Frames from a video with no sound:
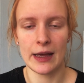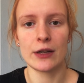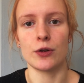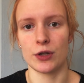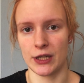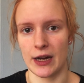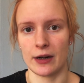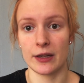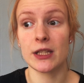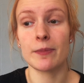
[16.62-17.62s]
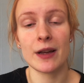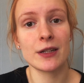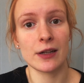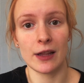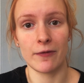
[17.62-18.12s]
to share,
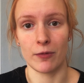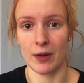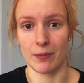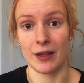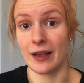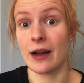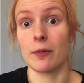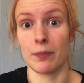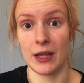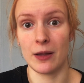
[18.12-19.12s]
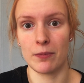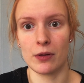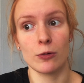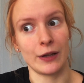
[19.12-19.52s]
especially for maybe young people,